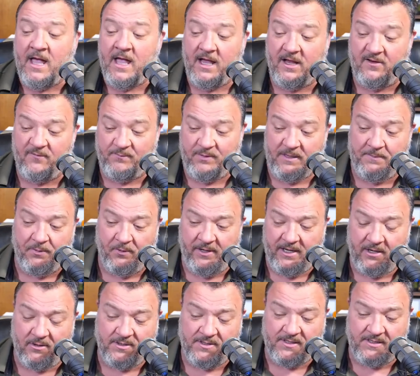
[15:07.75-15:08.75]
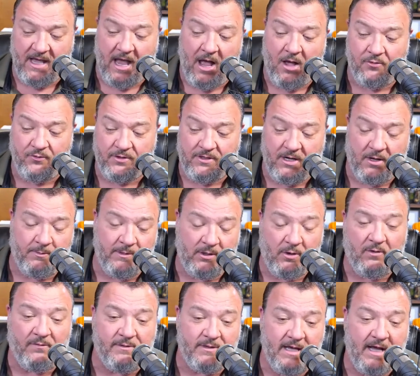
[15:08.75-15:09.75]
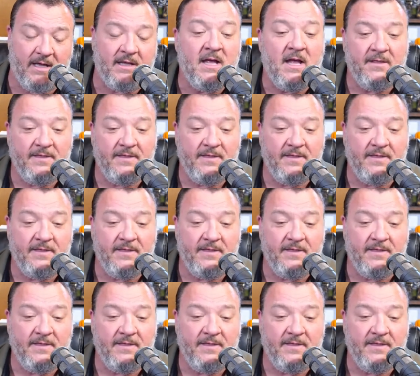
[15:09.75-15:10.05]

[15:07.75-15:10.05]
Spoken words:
And if people hear sound coming over that,